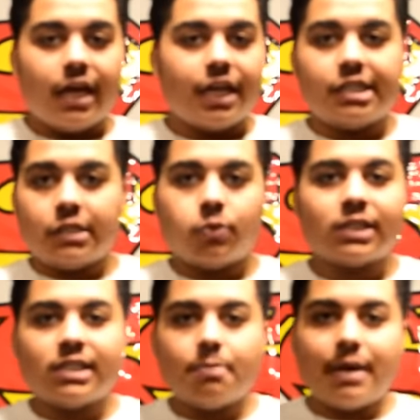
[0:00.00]
it just
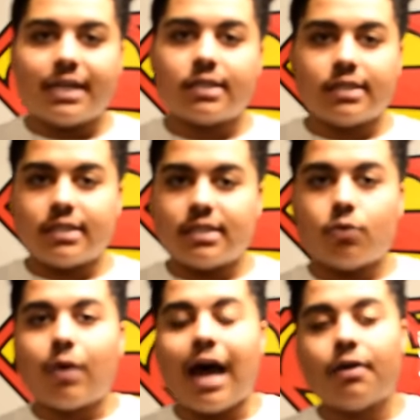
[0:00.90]
wasn't the best
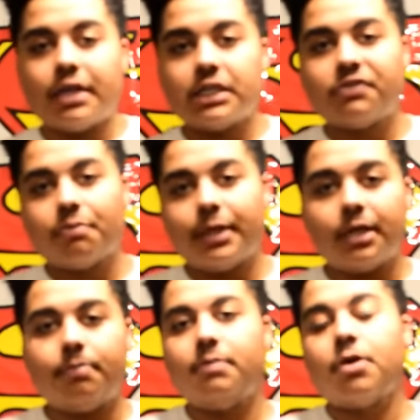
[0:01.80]
surroundings for me
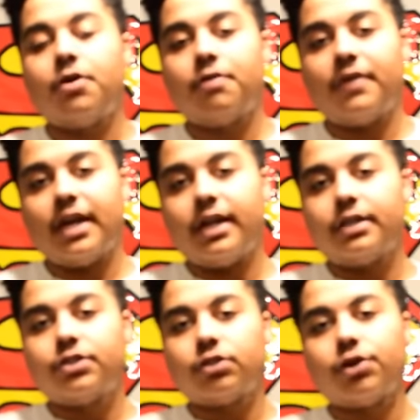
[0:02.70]
to be
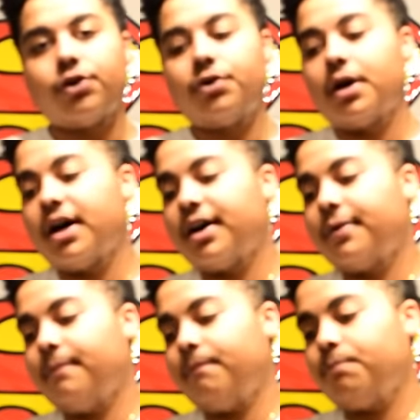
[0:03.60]
motivated.
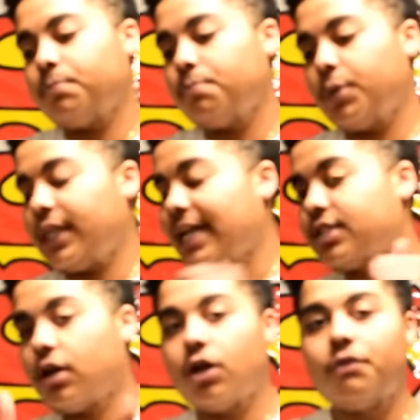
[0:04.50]
So, but that's
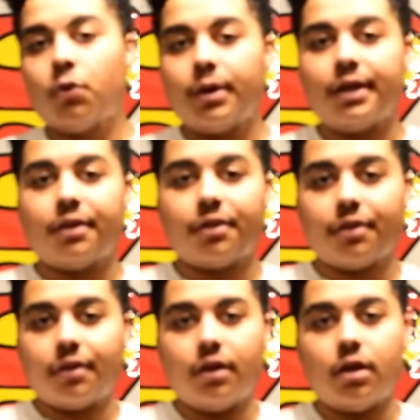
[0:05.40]
all over with.
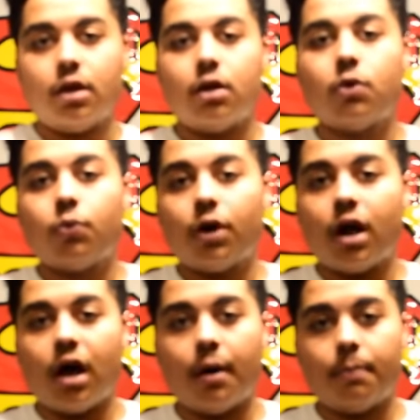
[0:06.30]

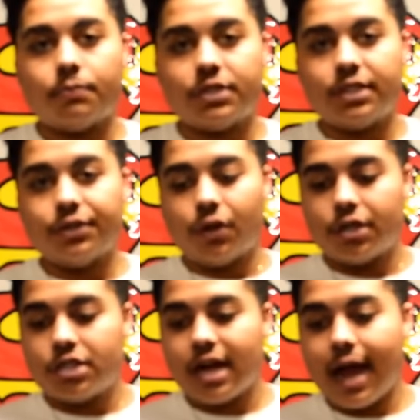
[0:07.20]
We're still
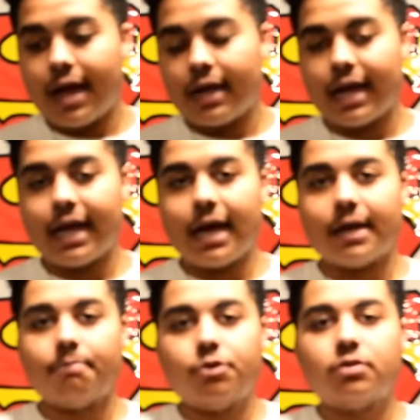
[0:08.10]
on track. I
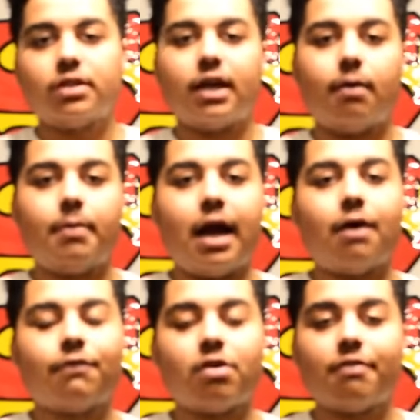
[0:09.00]
got music coming
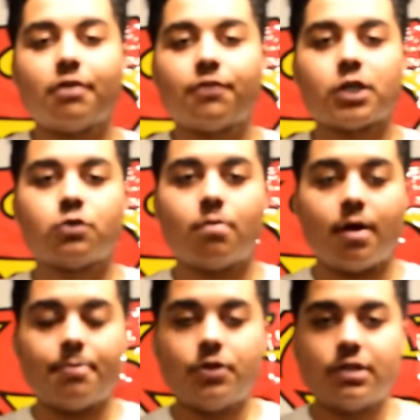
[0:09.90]
out, Forever Fucks With
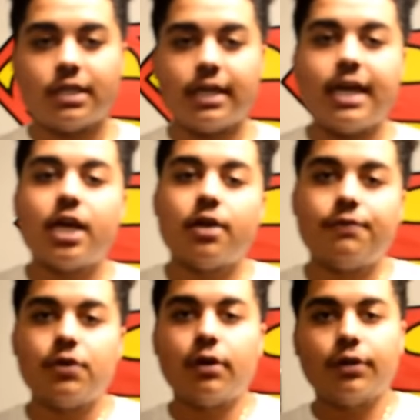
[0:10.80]
My Music.
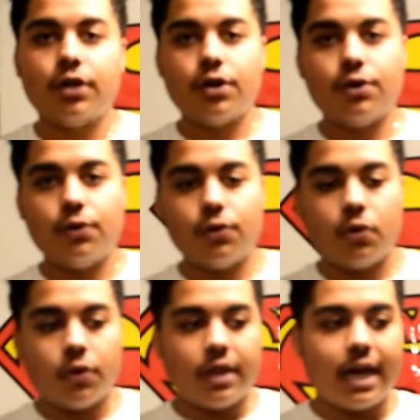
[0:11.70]
If you don't
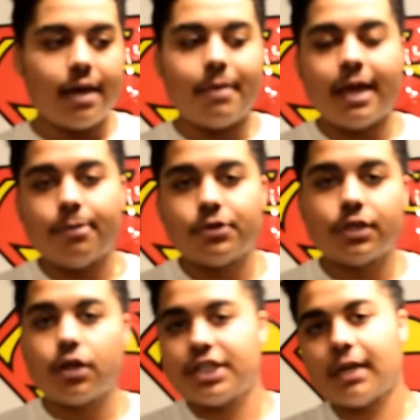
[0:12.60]
know that I make
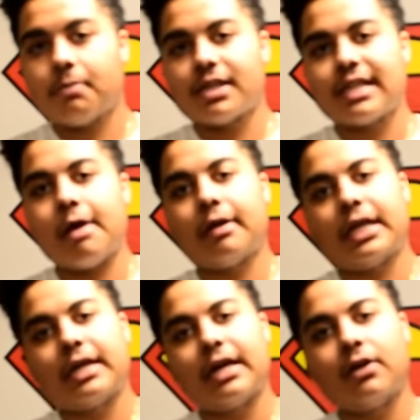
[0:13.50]
music, go check my
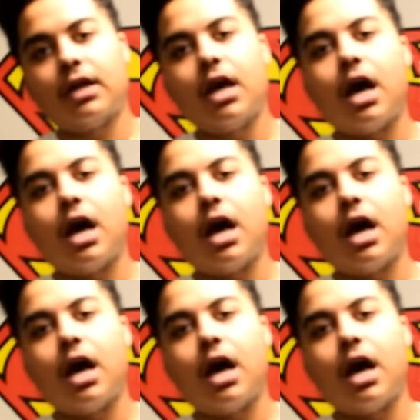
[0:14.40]
SoundCloud out.